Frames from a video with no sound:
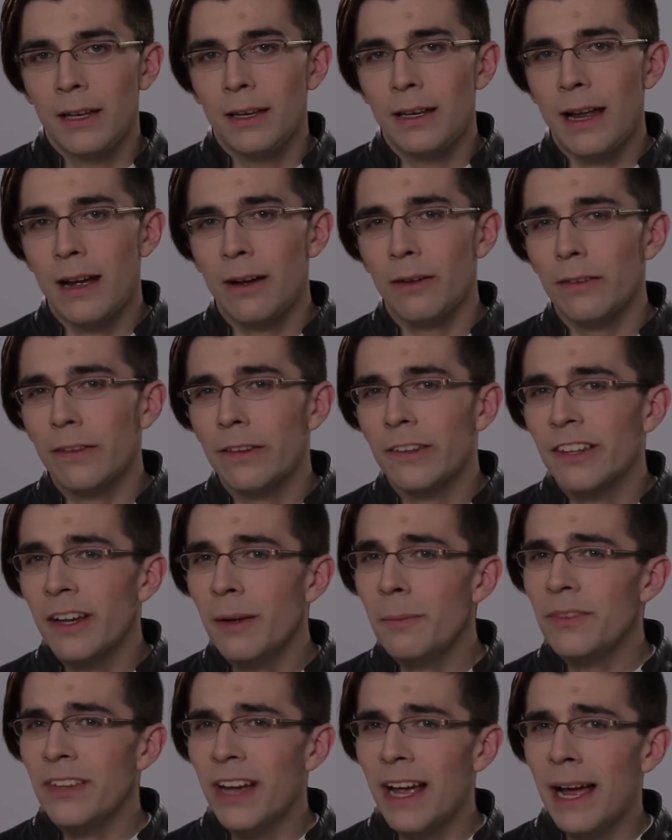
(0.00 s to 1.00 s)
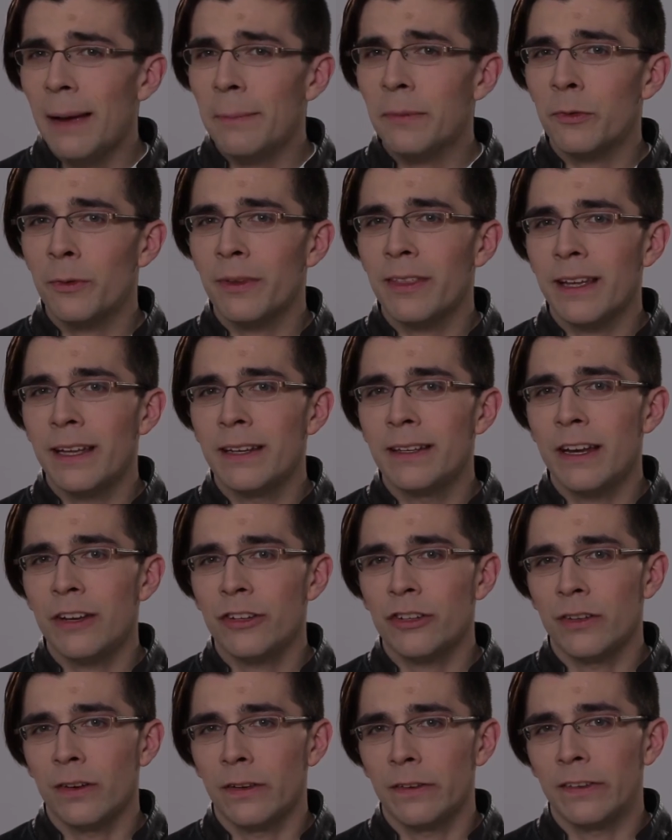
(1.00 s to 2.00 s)
Now, sometimes with
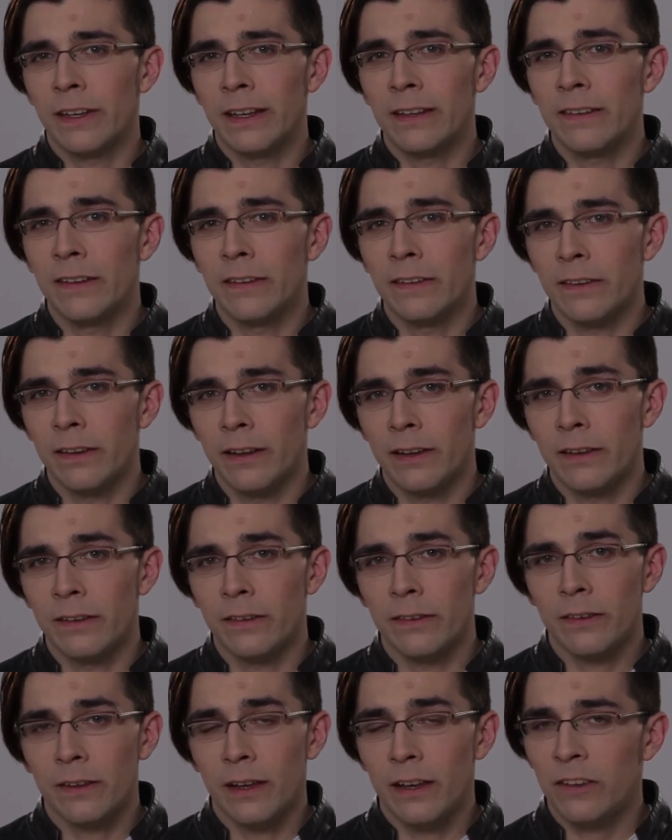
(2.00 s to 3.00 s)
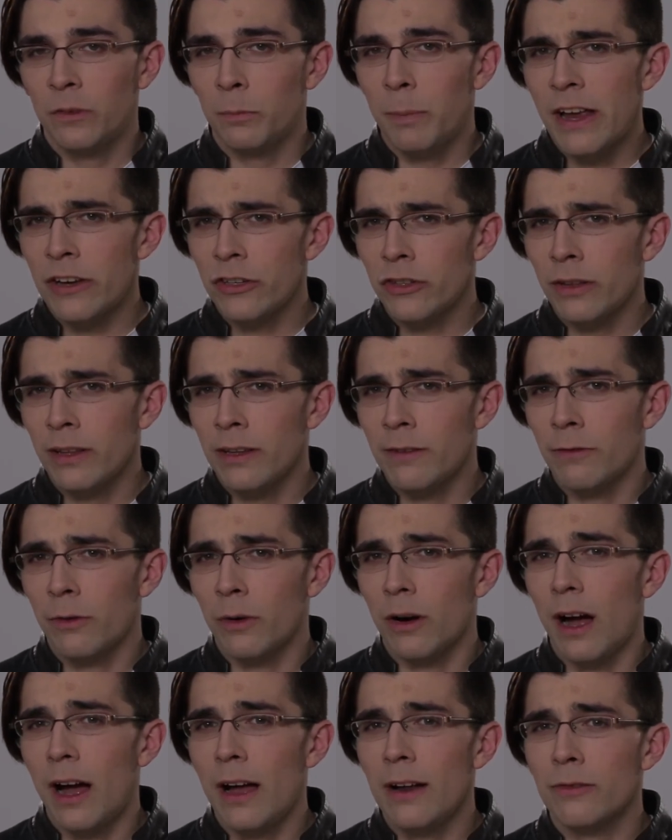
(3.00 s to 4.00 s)
conditional sentences, especially
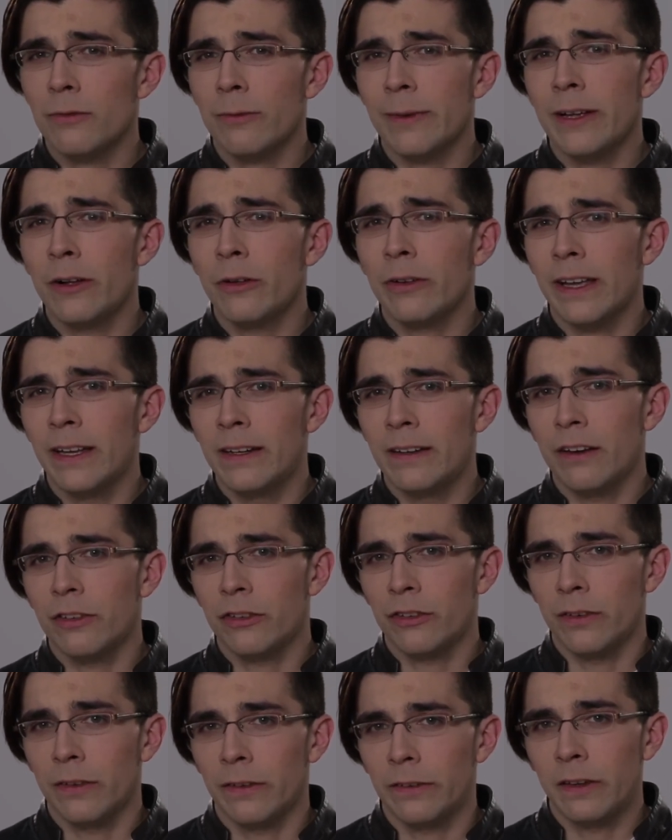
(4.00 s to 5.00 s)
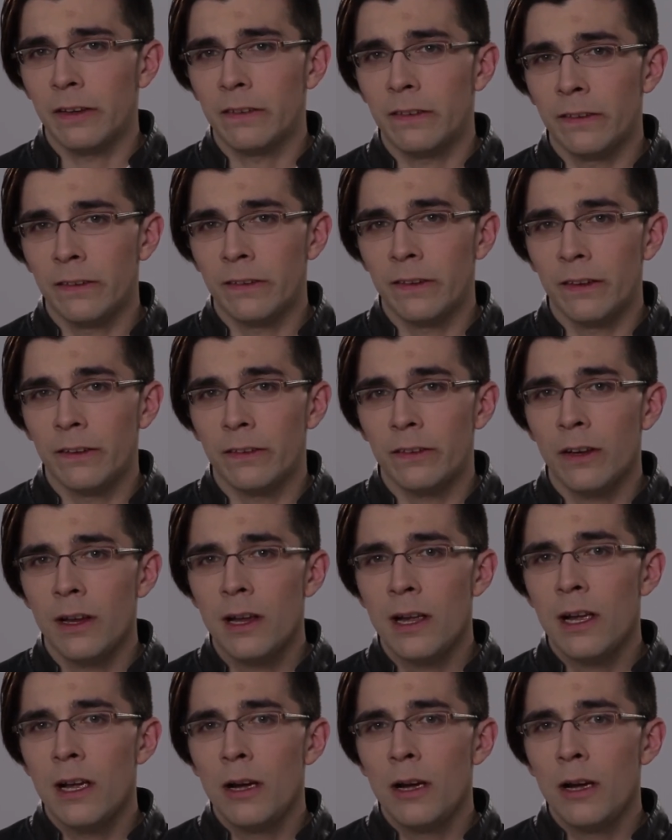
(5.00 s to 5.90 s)
for unreal conditional sentences,